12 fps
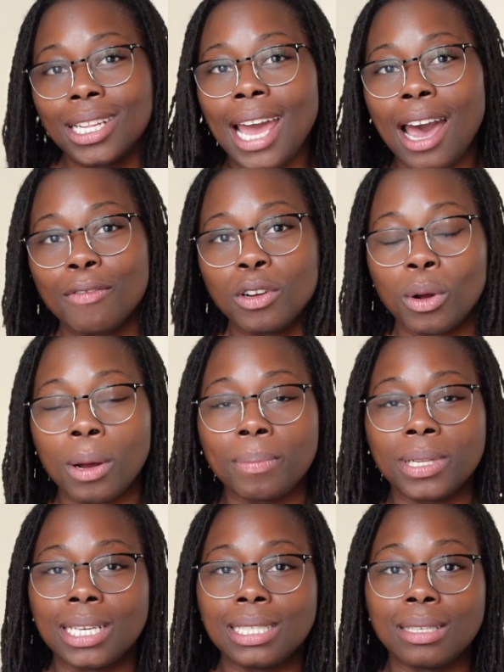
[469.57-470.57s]
have no
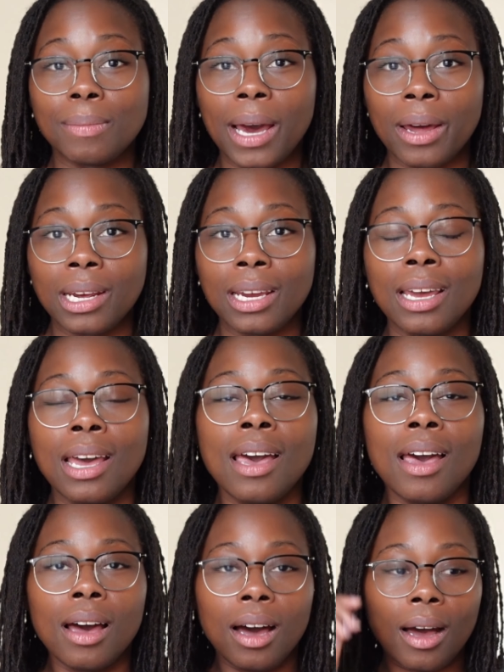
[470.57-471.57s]
complaints about it.
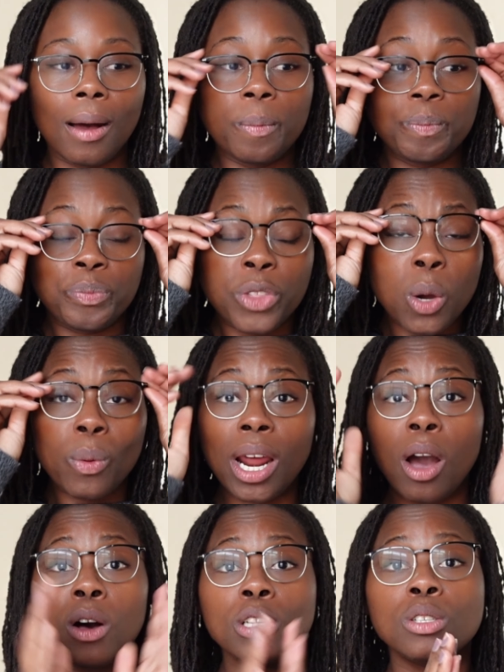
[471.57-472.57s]
What I
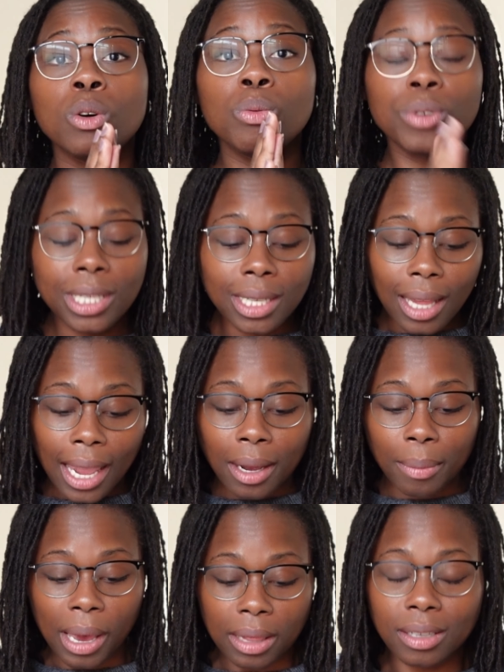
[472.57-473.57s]
also really like
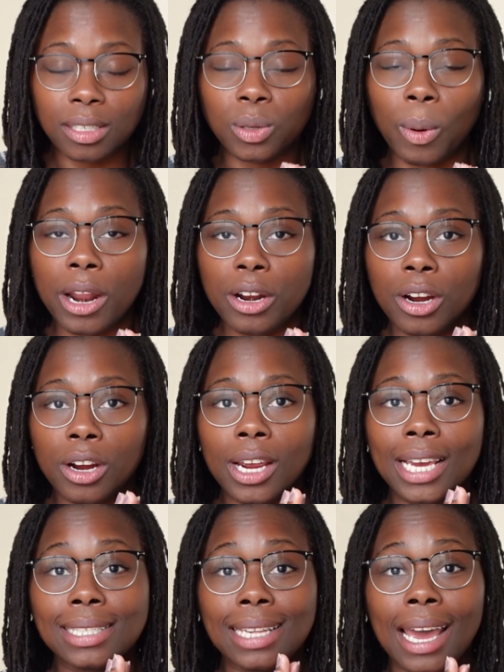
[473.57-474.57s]
about this sweater
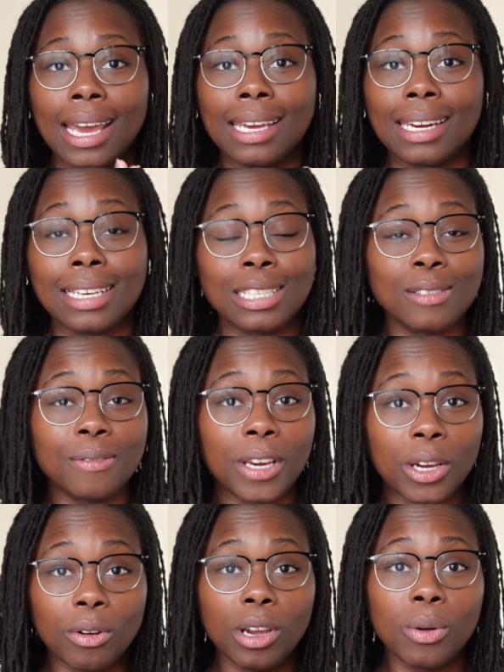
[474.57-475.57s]
is that it is
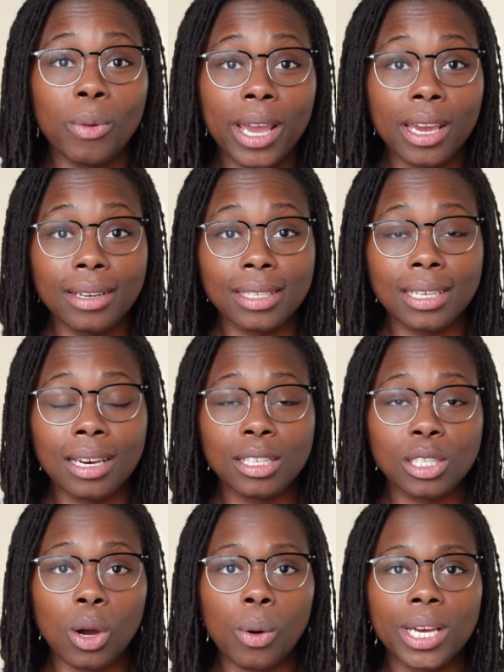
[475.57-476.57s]
fingering weight.
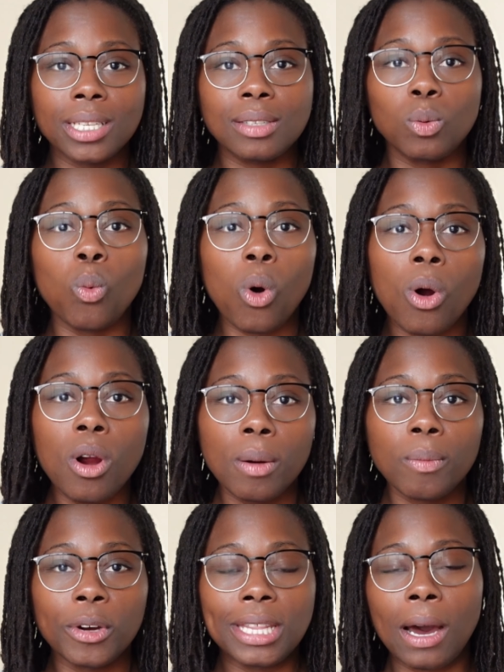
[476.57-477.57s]
So it's
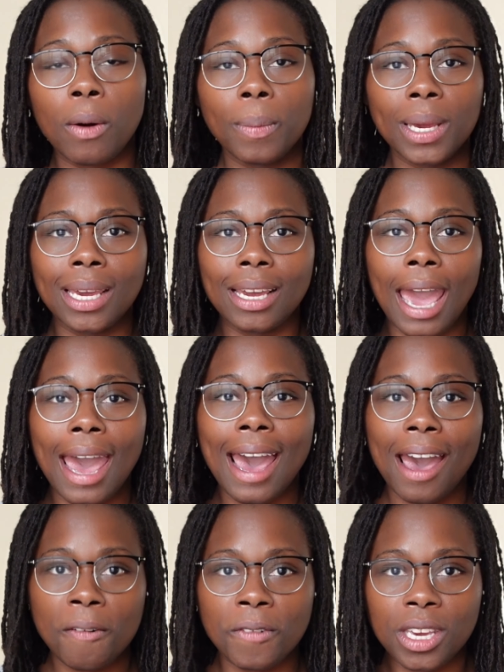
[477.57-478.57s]
warm without being
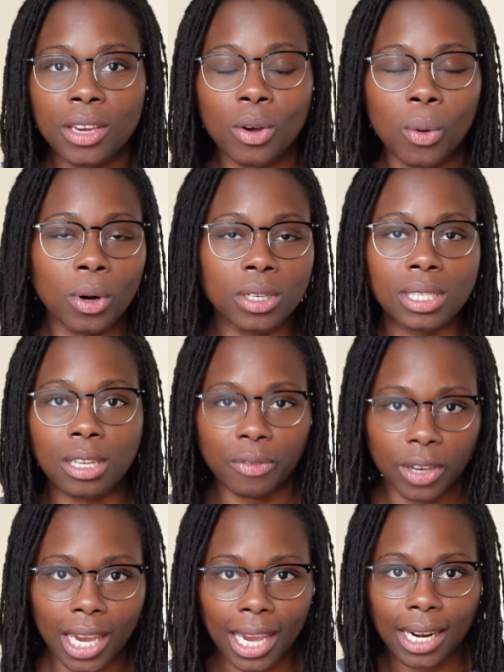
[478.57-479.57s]
heavy or
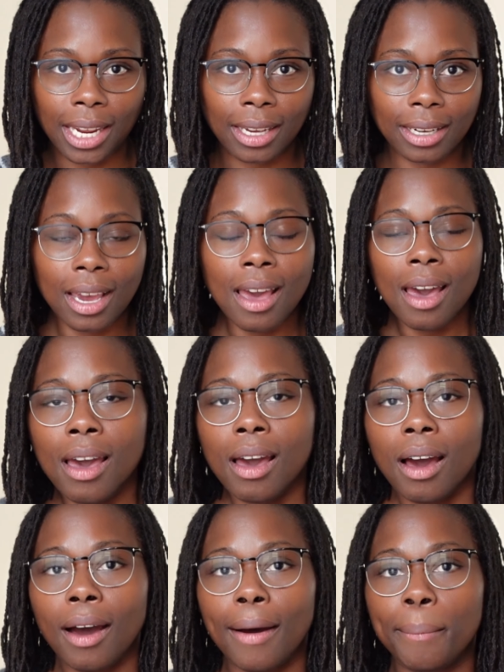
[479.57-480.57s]
suffocating,
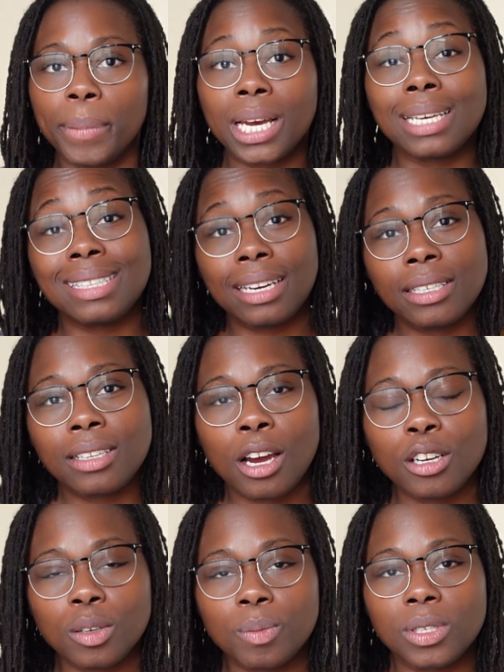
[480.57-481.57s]
because it is
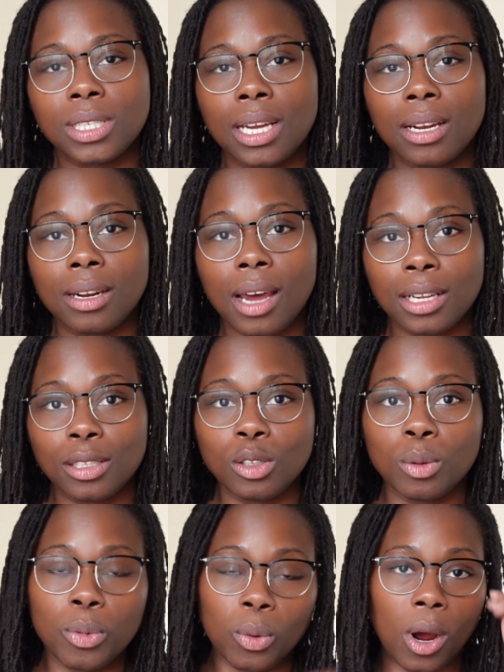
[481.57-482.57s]
100%
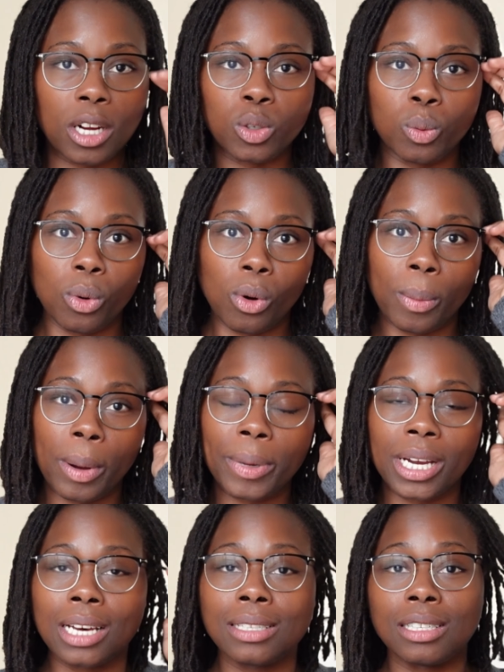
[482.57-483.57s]
non-superwash wool, but
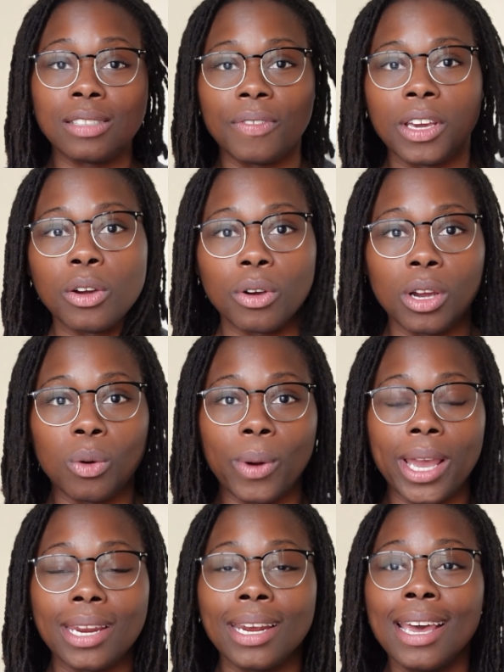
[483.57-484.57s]
because it's fingering
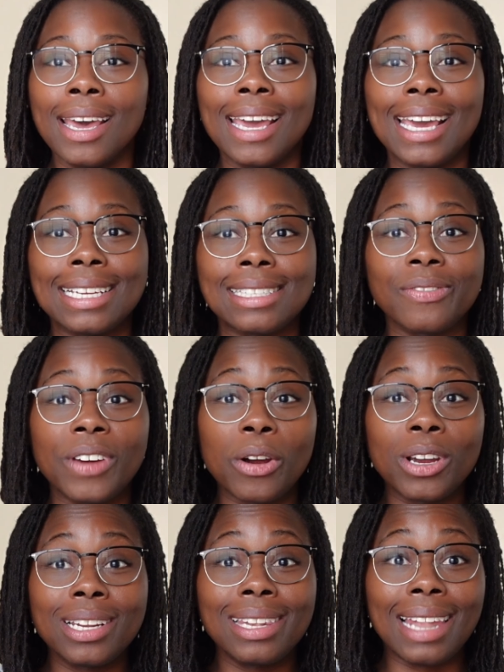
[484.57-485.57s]
weight, it's
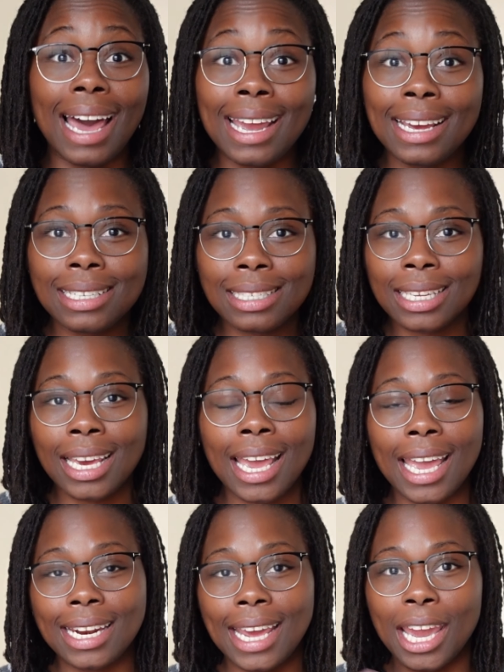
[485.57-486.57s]
very light
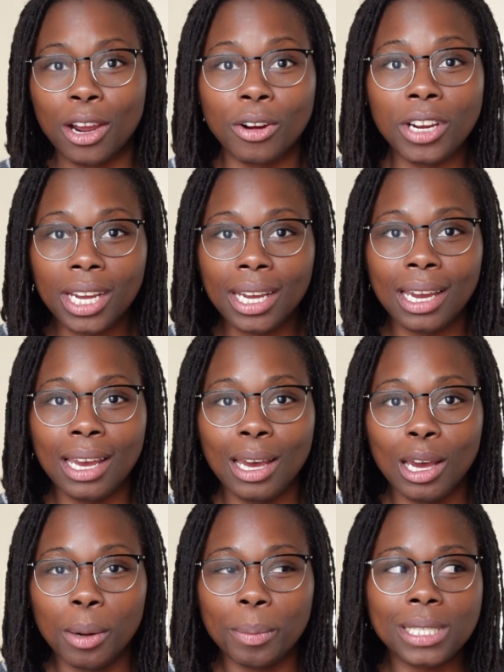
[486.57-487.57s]
and airy,
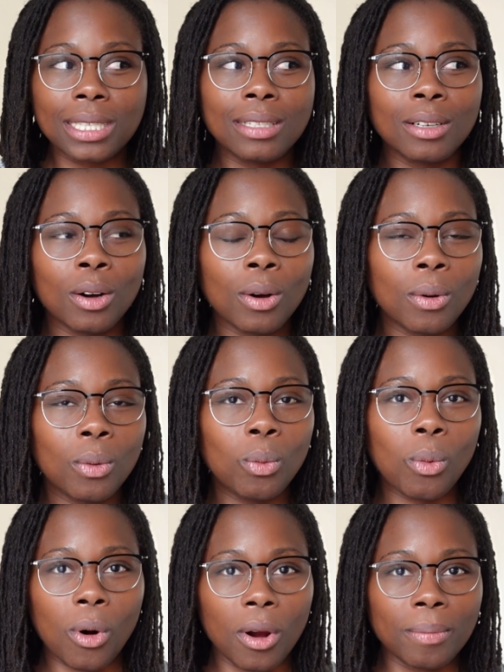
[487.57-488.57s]
but still
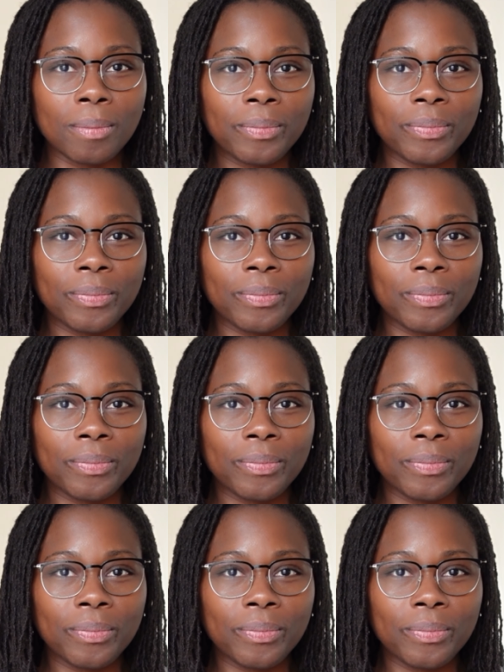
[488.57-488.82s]
warm.